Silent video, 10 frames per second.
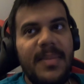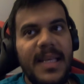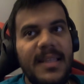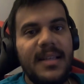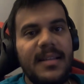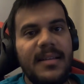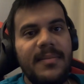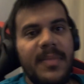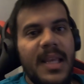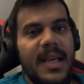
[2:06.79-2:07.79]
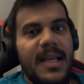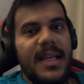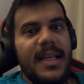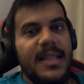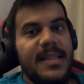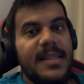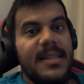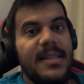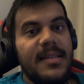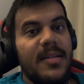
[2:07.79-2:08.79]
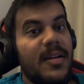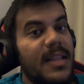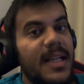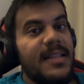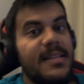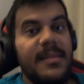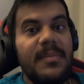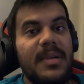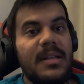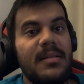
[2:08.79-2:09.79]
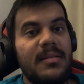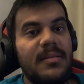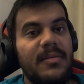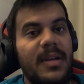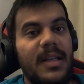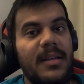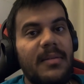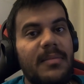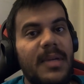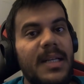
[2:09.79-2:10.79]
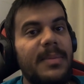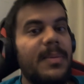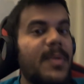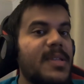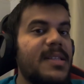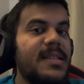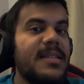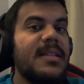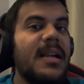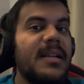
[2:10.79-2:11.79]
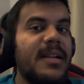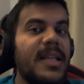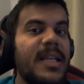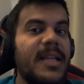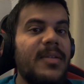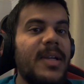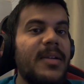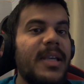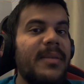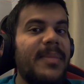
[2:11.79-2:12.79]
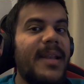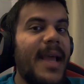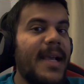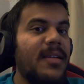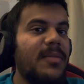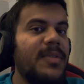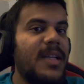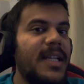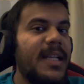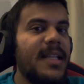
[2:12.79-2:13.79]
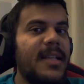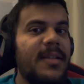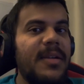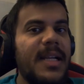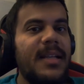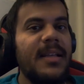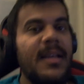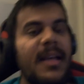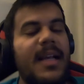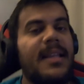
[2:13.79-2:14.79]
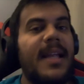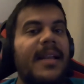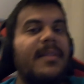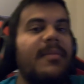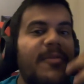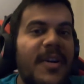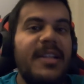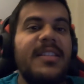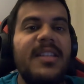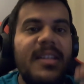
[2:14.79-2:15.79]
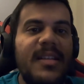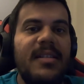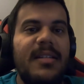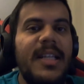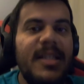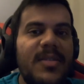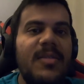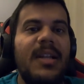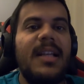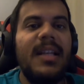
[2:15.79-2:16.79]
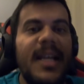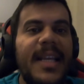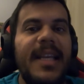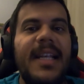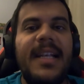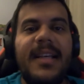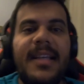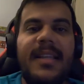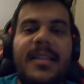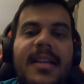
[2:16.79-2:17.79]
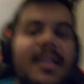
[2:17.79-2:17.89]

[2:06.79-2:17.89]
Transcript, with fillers: in Python, it's not that simple. When multiple processes start running, you need to keep track of the data that you get, and that function needs to run again and again.